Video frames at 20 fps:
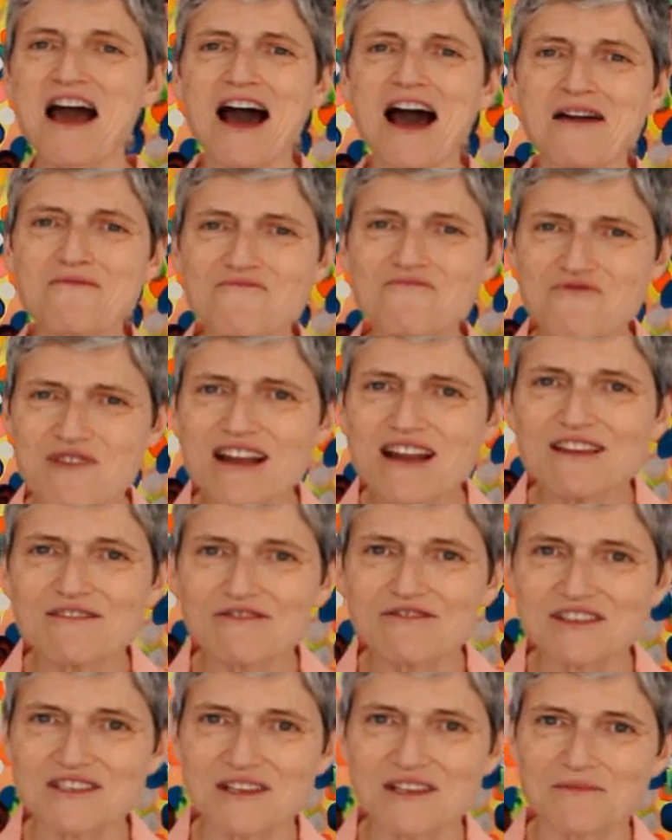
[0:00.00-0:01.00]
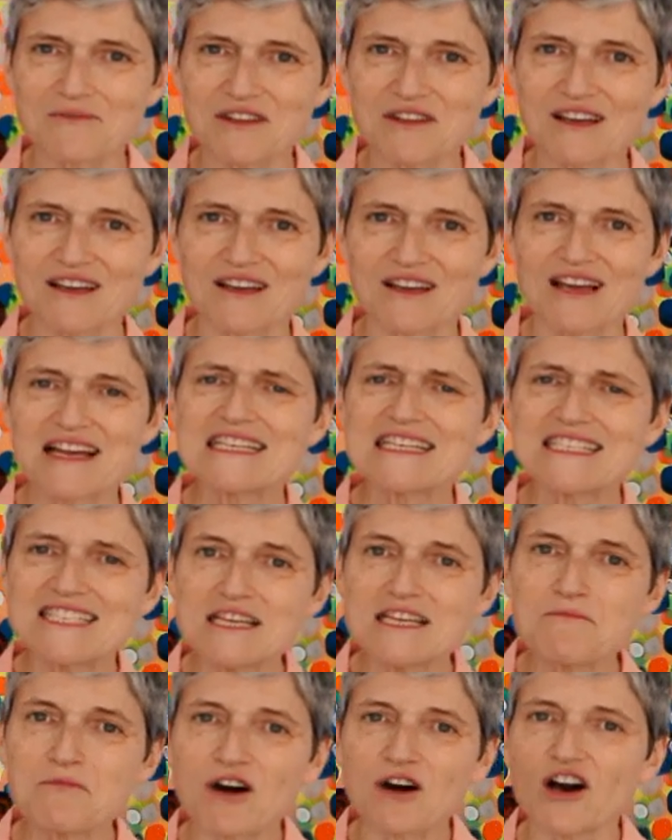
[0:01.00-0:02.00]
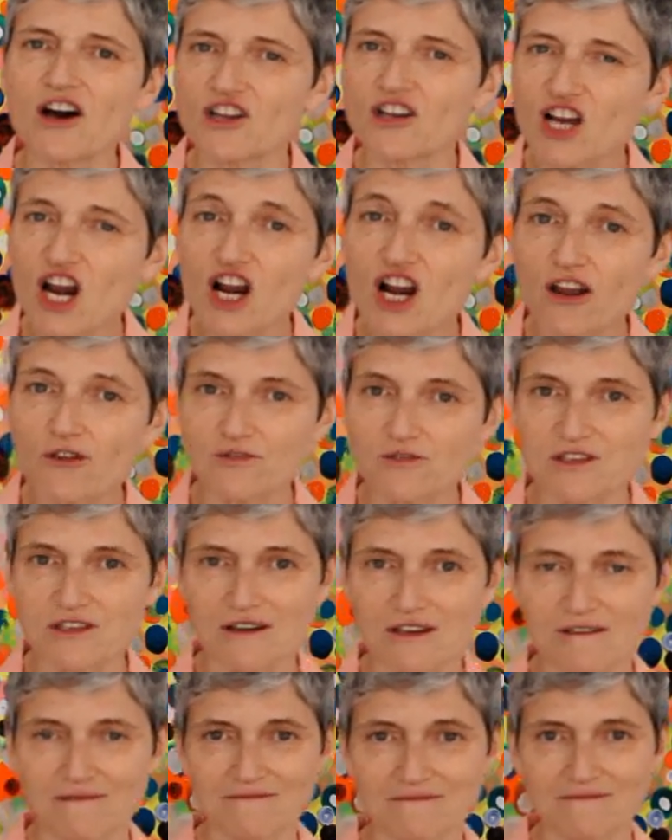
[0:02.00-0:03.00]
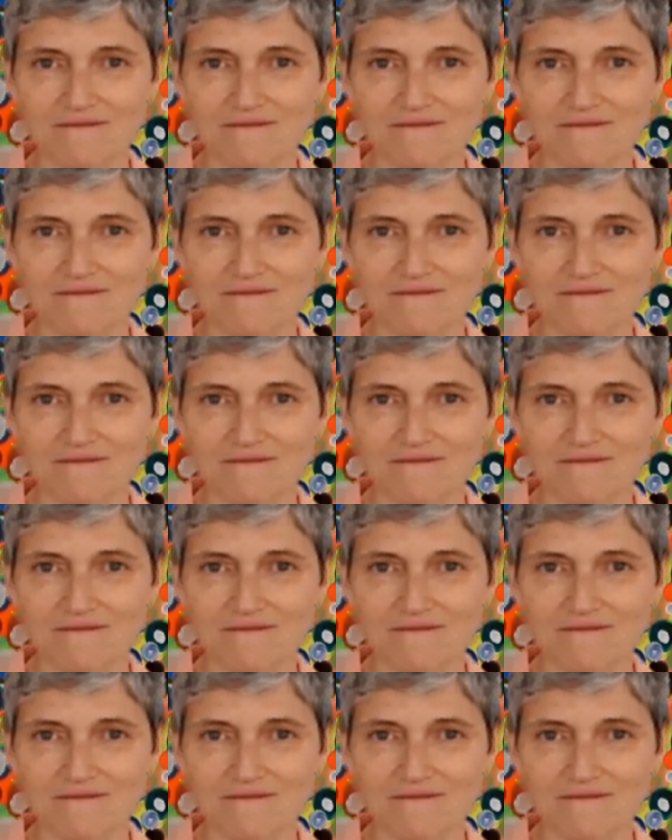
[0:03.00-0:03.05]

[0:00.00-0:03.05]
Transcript: I'm ready for something deeper and closer.